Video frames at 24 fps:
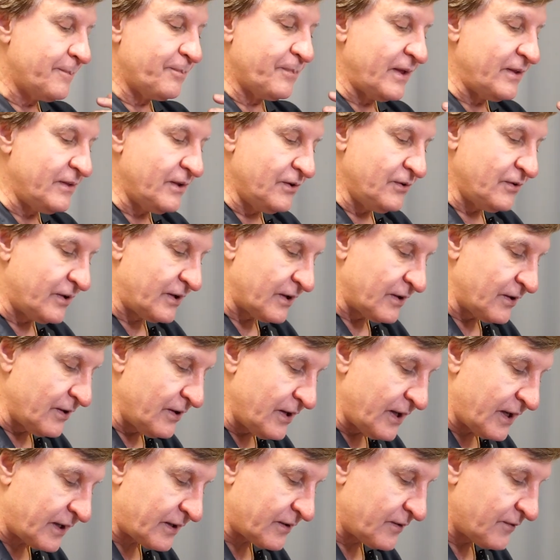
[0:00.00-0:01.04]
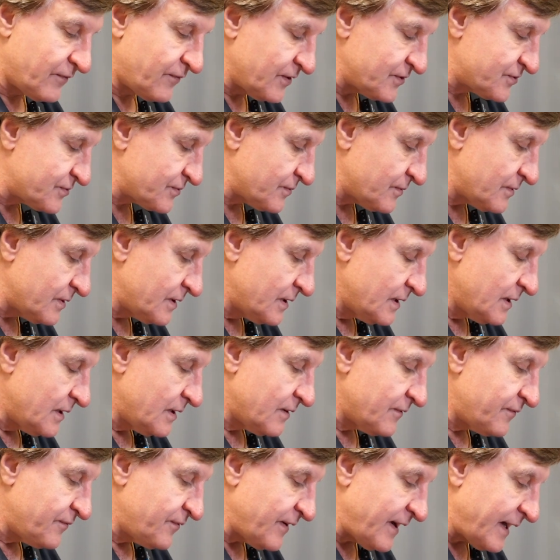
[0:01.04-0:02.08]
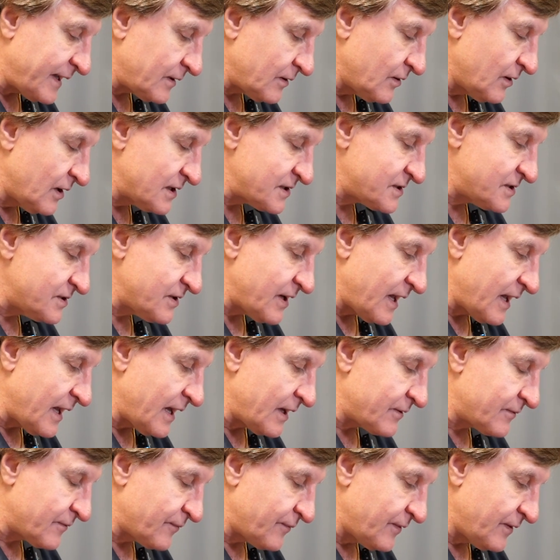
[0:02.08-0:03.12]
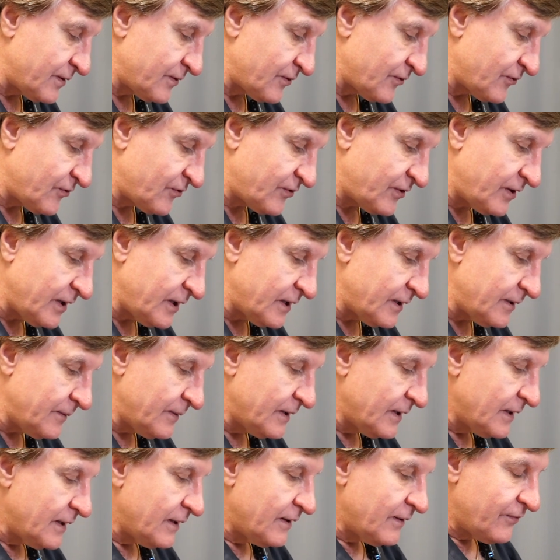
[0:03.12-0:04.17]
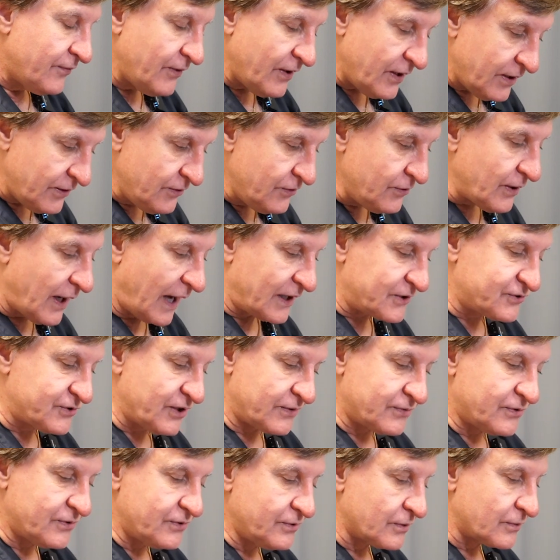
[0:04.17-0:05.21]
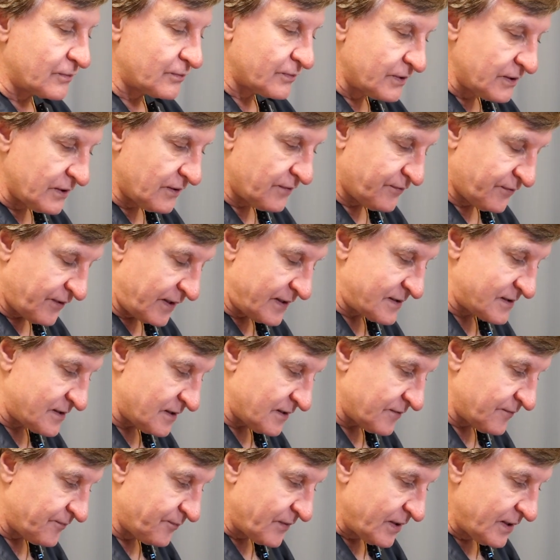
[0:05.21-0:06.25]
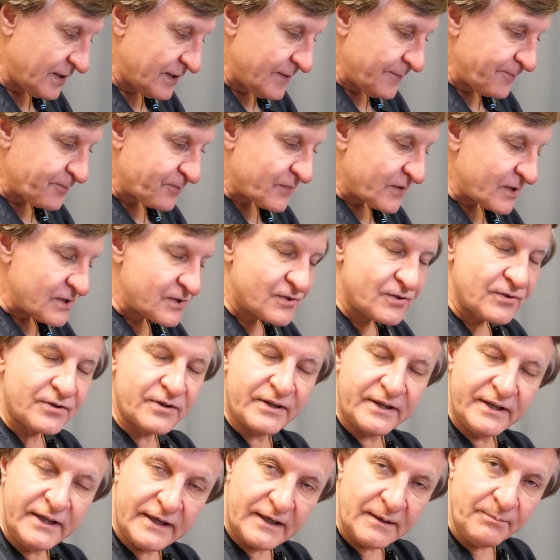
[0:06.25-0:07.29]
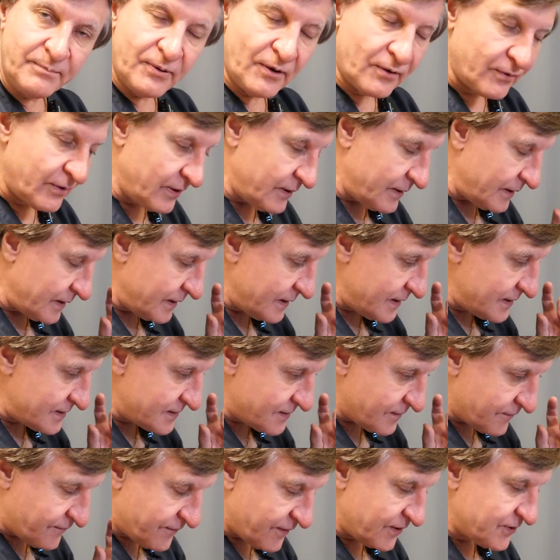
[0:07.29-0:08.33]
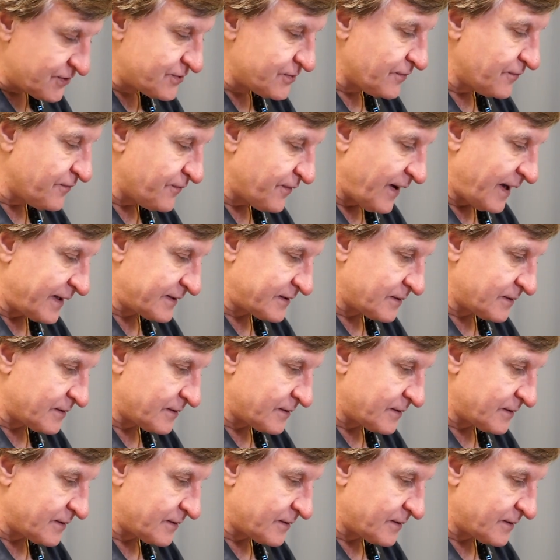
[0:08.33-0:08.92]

and then you get neck and facial fat loss and atrophy of the skin. Then you actually have to do a real facelift. So the key component is the facial fat